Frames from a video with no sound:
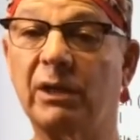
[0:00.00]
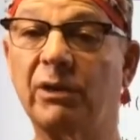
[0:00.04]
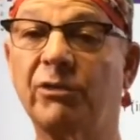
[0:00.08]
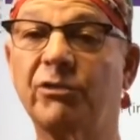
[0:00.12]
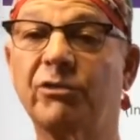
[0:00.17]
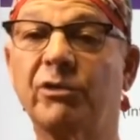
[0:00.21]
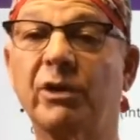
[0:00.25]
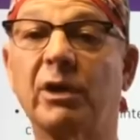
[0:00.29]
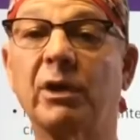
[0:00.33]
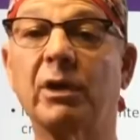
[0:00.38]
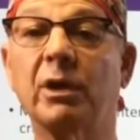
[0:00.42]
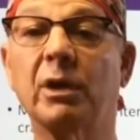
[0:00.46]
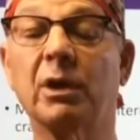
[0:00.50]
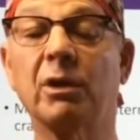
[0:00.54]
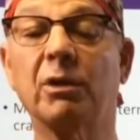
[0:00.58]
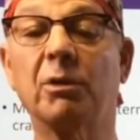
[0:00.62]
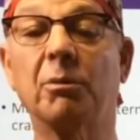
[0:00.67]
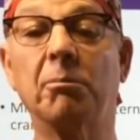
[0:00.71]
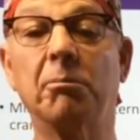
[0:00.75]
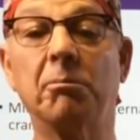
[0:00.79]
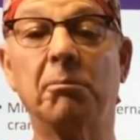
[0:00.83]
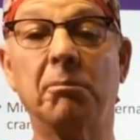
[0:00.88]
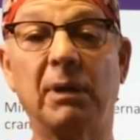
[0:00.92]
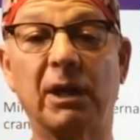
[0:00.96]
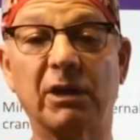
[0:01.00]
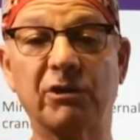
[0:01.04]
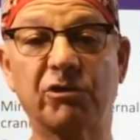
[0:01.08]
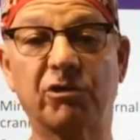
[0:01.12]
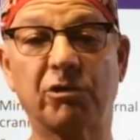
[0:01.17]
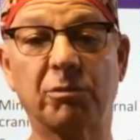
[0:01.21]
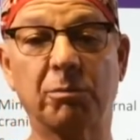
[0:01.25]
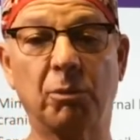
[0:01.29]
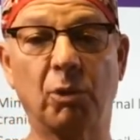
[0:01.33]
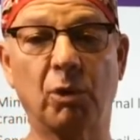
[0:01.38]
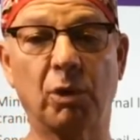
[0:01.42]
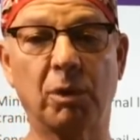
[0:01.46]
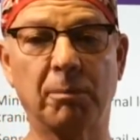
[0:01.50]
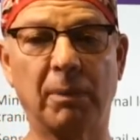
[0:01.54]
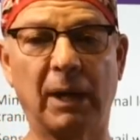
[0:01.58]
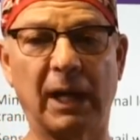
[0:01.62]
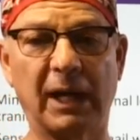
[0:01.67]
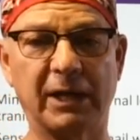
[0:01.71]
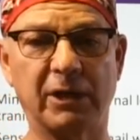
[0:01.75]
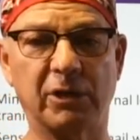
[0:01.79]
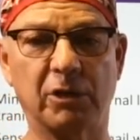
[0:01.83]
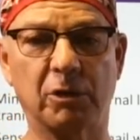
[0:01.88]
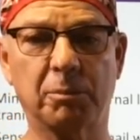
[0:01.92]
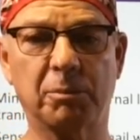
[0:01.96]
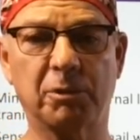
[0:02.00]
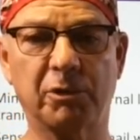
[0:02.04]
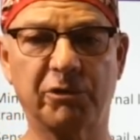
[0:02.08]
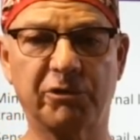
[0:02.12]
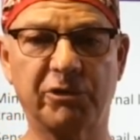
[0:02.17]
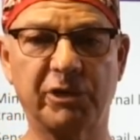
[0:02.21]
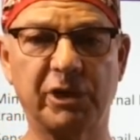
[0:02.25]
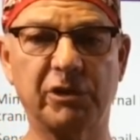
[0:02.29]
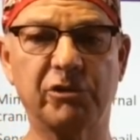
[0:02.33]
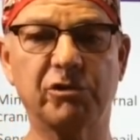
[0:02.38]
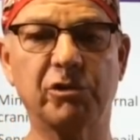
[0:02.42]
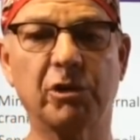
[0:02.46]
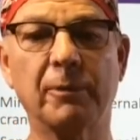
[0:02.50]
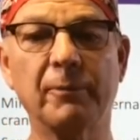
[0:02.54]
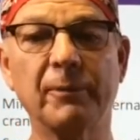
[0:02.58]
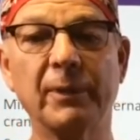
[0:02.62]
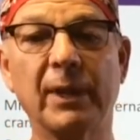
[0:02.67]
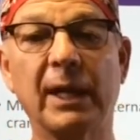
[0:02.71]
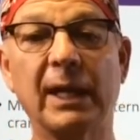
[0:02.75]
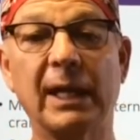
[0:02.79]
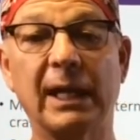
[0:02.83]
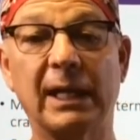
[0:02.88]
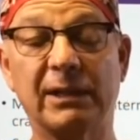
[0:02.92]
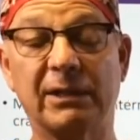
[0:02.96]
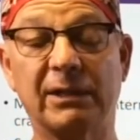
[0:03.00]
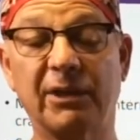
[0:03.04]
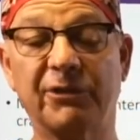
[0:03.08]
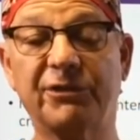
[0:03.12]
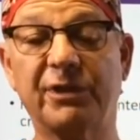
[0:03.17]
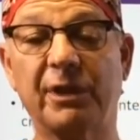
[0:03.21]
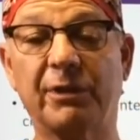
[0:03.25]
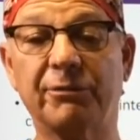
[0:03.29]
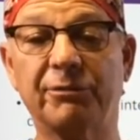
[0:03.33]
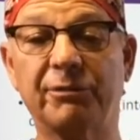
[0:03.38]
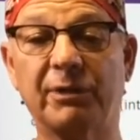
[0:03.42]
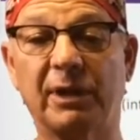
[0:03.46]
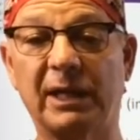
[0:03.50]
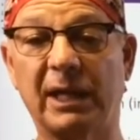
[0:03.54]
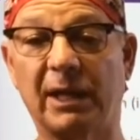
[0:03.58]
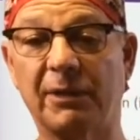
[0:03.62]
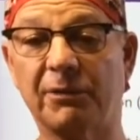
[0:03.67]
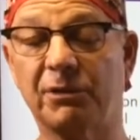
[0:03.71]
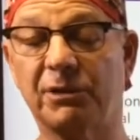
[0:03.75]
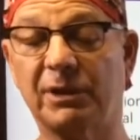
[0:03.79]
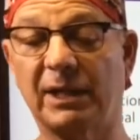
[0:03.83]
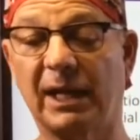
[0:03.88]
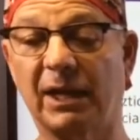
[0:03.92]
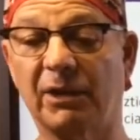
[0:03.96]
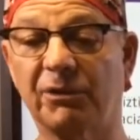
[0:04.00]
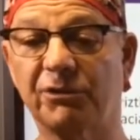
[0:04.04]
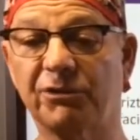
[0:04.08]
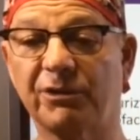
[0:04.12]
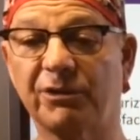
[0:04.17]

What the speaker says: I was asked, how can you lengthen a short toe? So we don't often